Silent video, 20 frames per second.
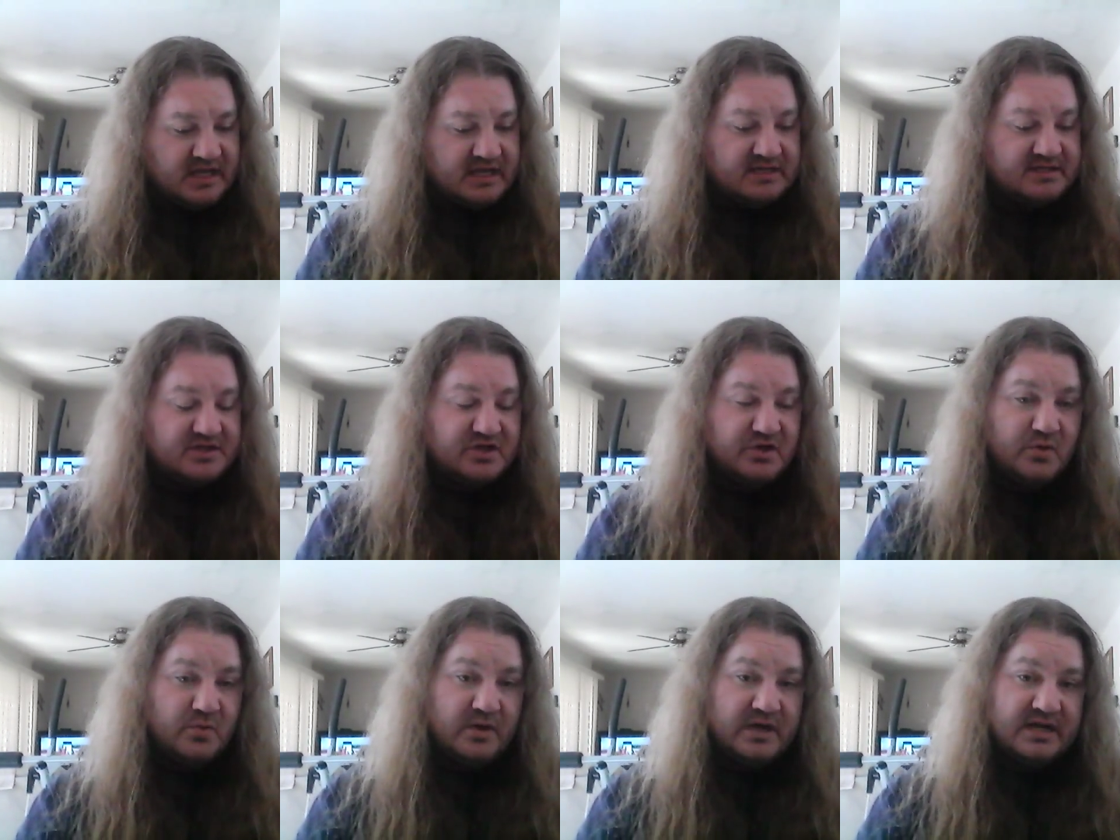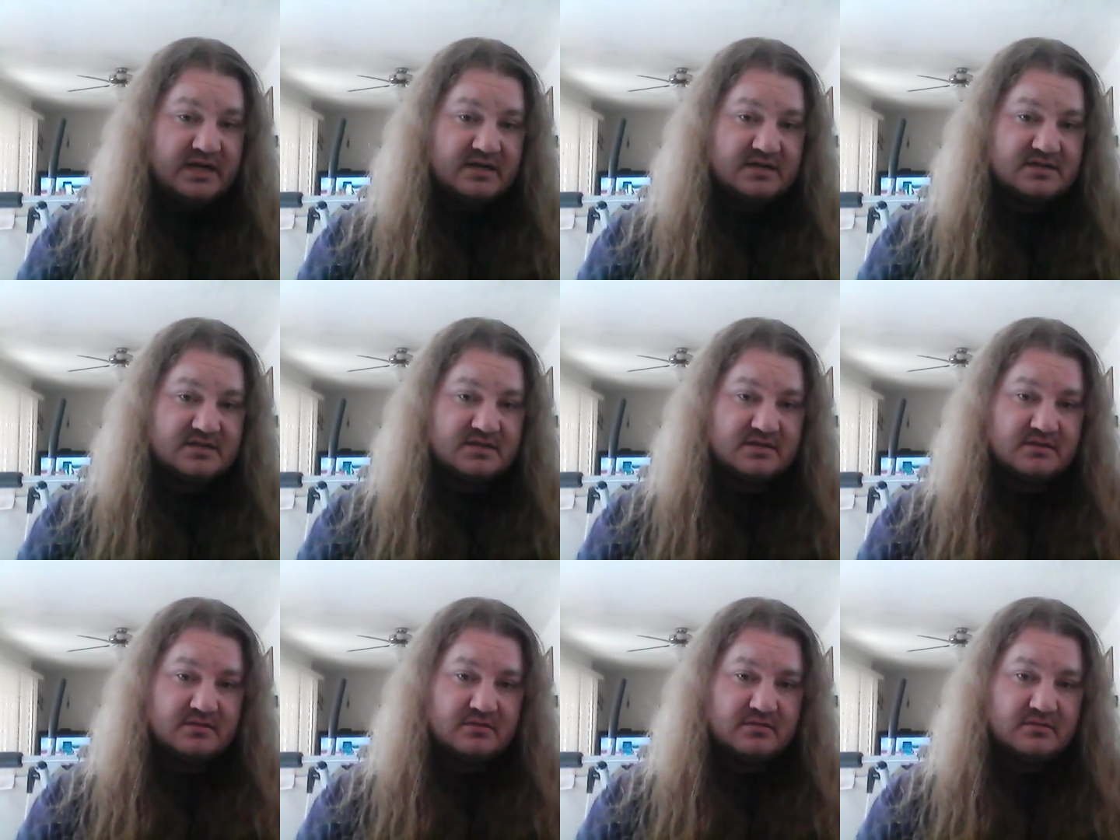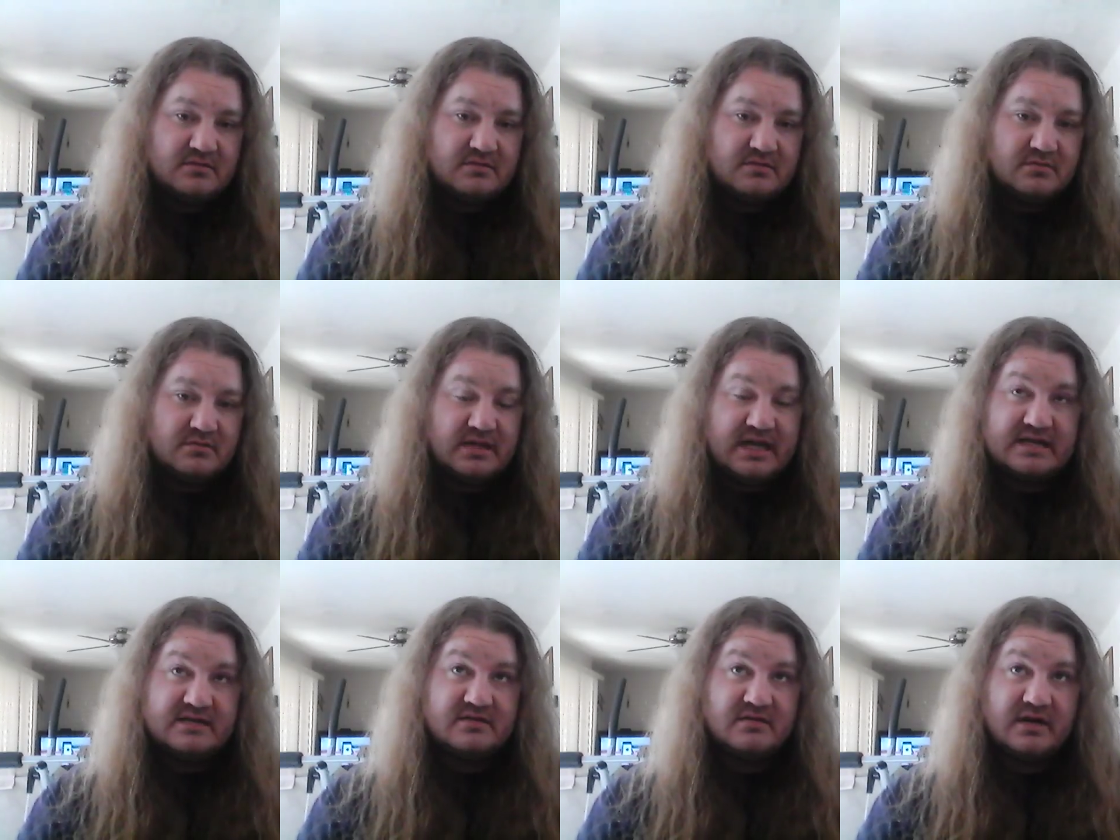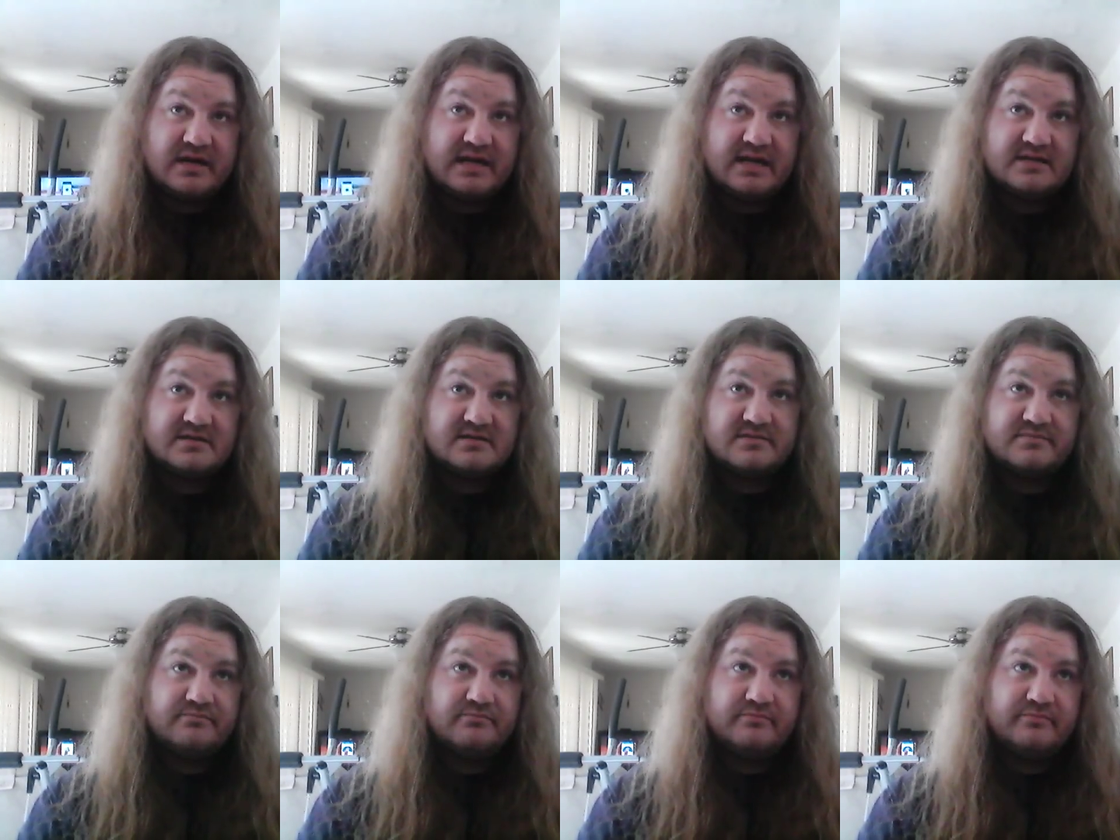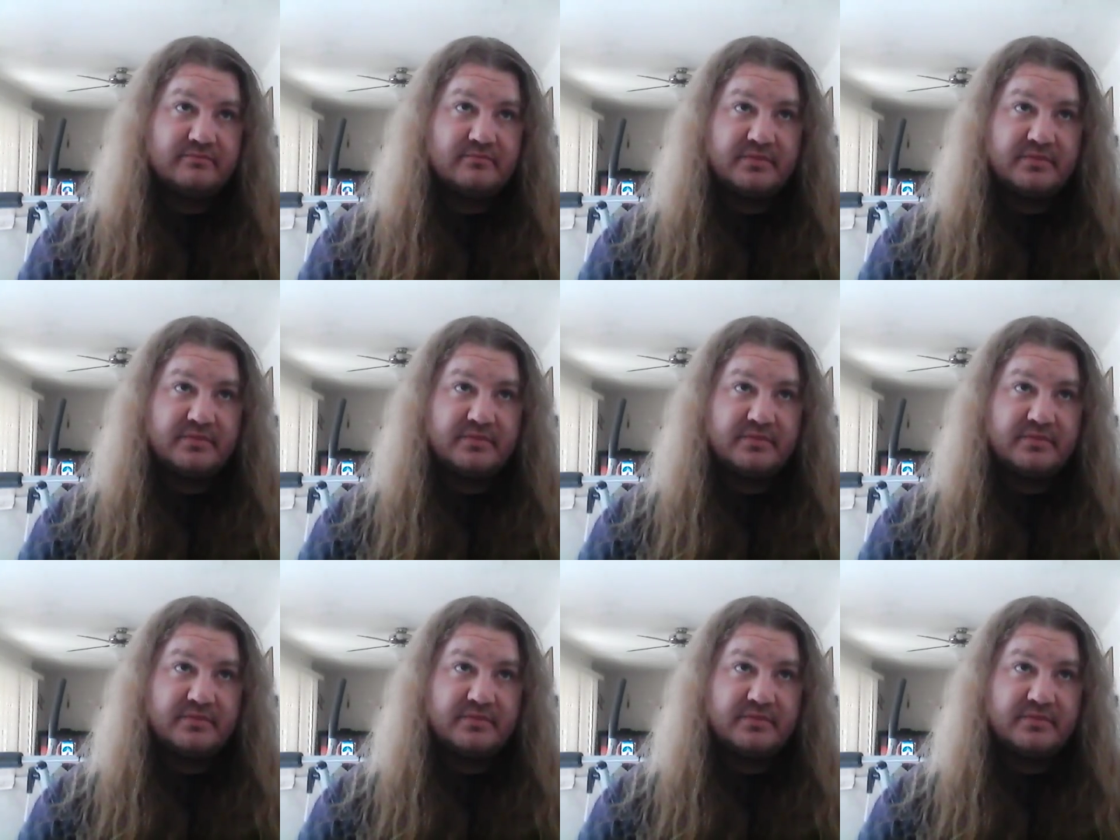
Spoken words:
In 2 weeks, I guess